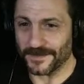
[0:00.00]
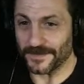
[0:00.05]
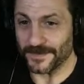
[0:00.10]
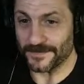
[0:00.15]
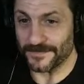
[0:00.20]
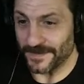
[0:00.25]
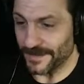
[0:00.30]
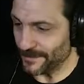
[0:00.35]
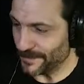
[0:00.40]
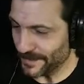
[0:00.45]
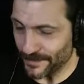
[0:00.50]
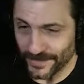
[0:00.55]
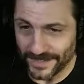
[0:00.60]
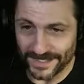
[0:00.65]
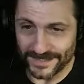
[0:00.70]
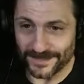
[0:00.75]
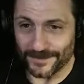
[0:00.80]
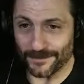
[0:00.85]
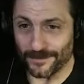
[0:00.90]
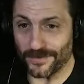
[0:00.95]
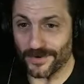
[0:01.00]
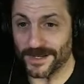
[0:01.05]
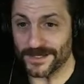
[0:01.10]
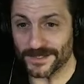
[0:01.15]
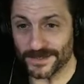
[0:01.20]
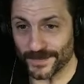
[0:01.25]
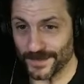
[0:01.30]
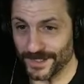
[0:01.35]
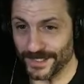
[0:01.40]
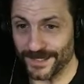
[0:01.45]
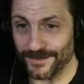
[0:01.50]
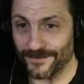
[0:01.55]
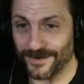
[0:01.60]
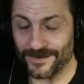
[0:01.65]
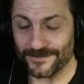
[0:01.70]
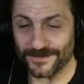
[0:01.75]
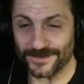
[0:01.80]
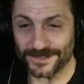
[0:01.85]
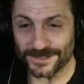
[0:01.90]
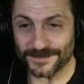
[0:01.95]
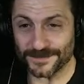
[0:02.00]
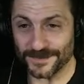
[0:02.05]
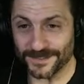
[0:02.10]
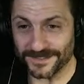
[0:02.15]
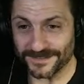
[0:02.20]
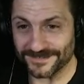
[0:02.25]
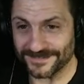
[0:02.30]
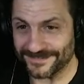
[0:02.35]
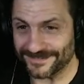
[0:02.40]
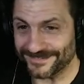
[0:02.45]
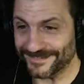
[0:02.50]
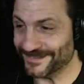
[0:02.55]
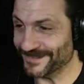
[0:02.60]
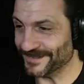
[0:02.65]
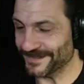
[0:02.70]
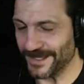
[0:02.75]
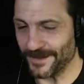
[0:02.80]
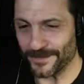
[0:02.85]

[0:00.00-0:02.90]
know if anybody will get the Bryce 3D reference, but that